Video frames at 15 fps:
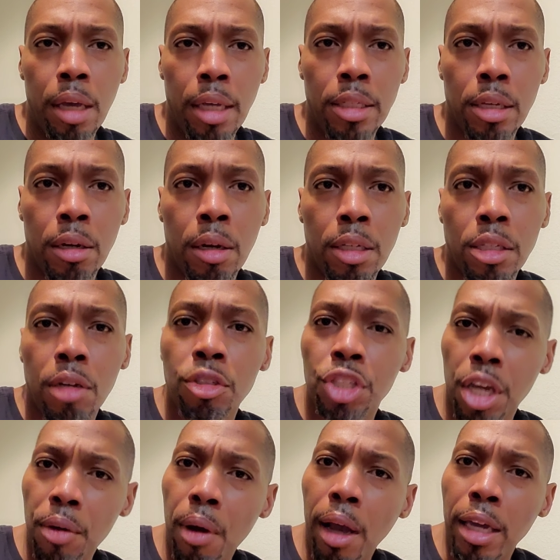I saw
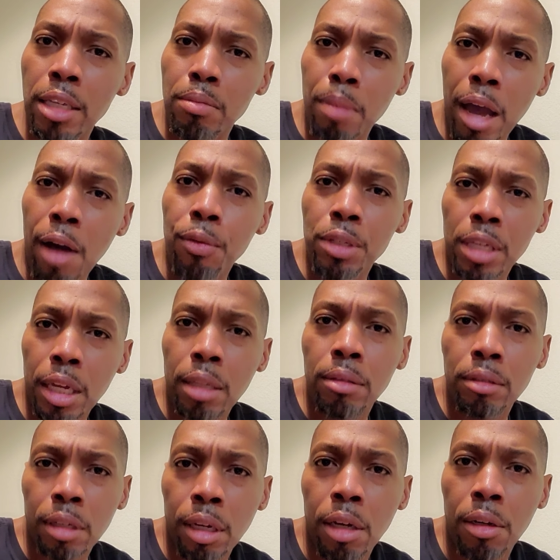J-Rock, his mouth was
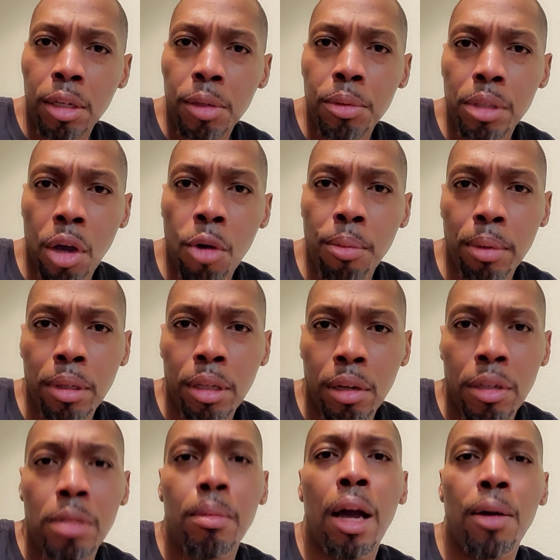getting, he was open,
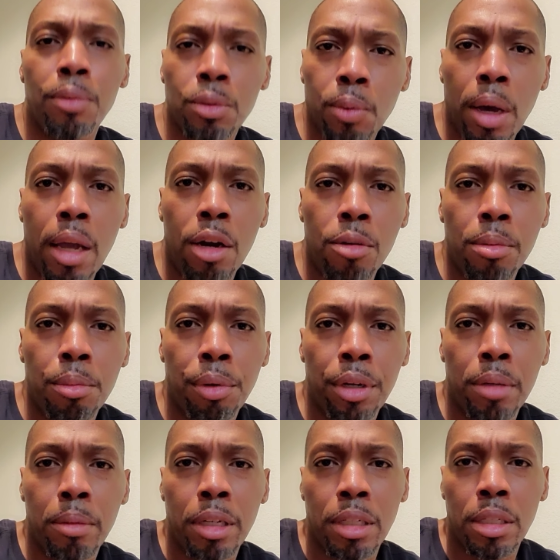his mouth was wide open
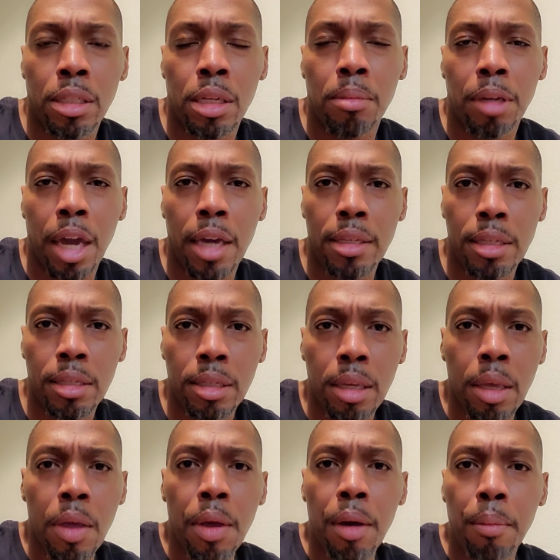pretty much in some cases.
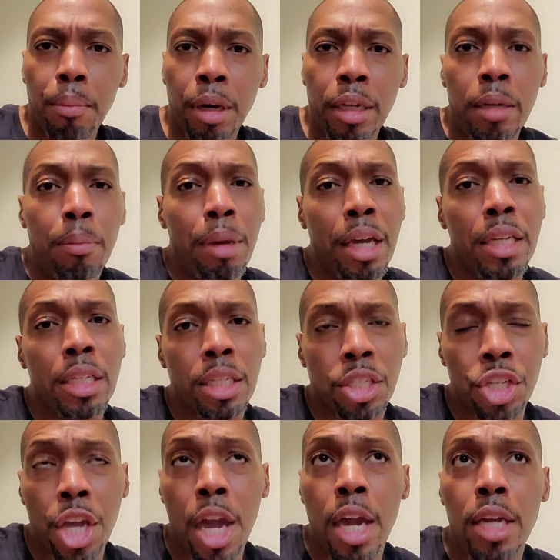But the biggest
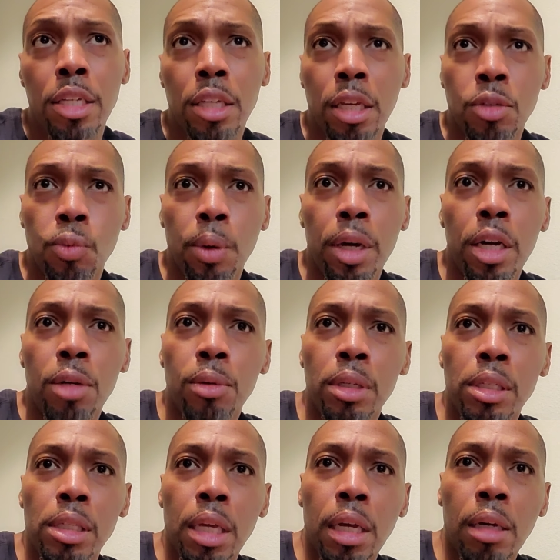exchange as well
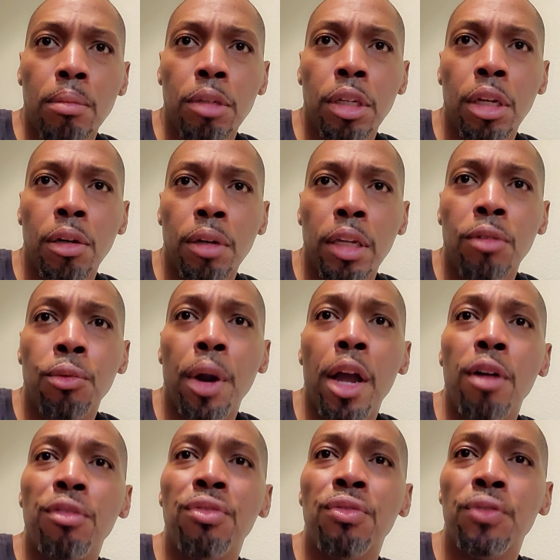was in
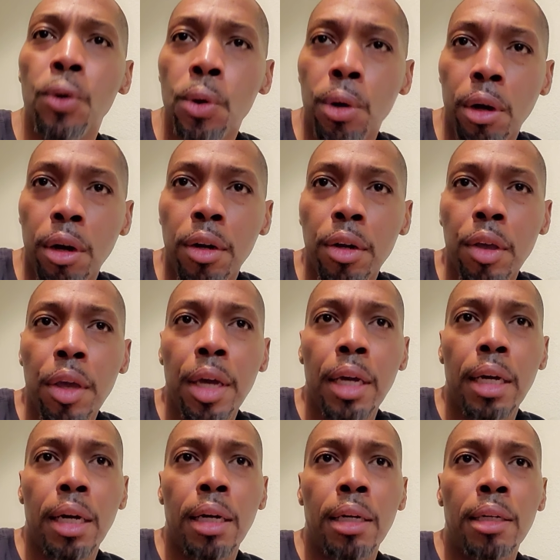round four,
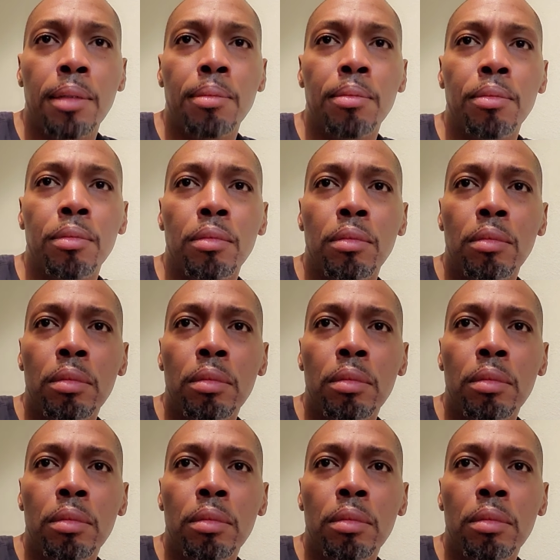and